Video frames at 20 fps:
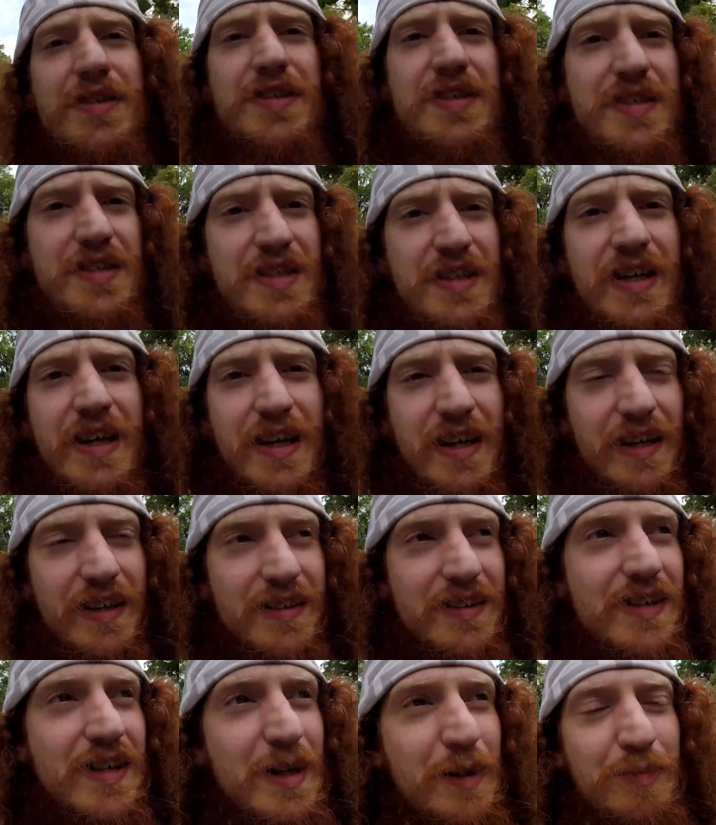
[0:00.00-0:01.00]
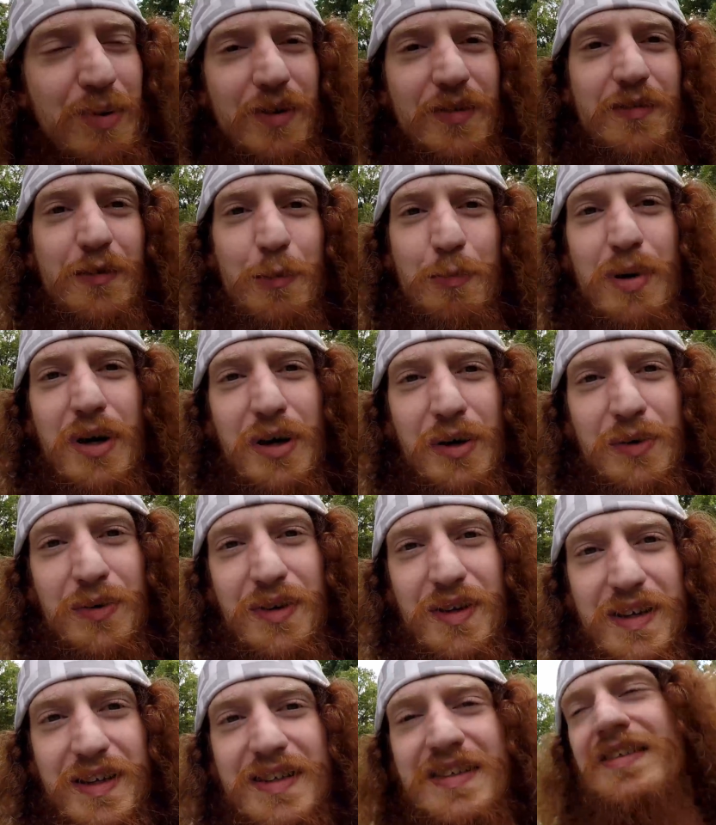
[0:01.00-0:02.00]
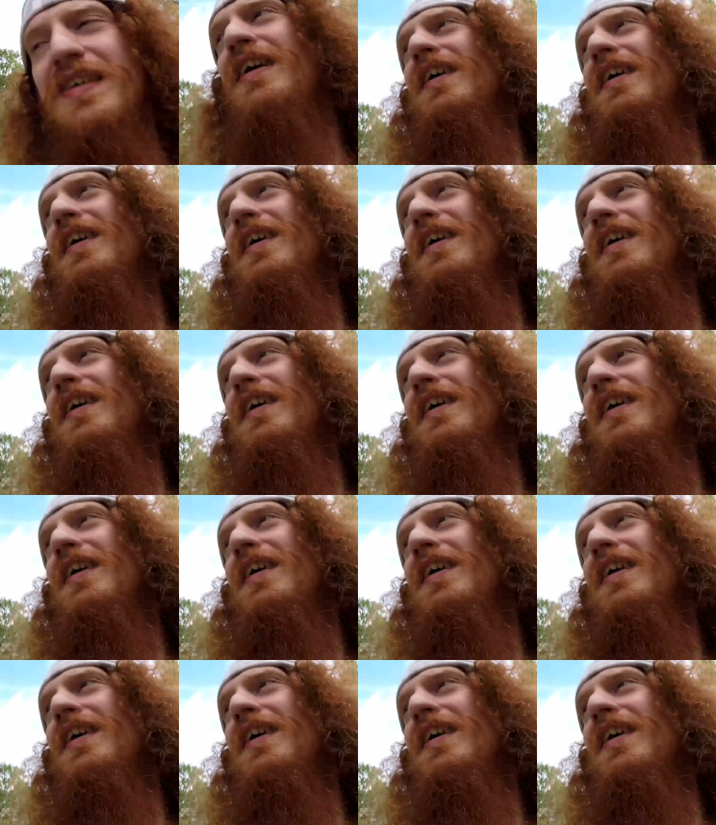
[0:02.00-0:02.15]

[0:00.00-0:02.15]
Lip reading: a sick example of a boneless.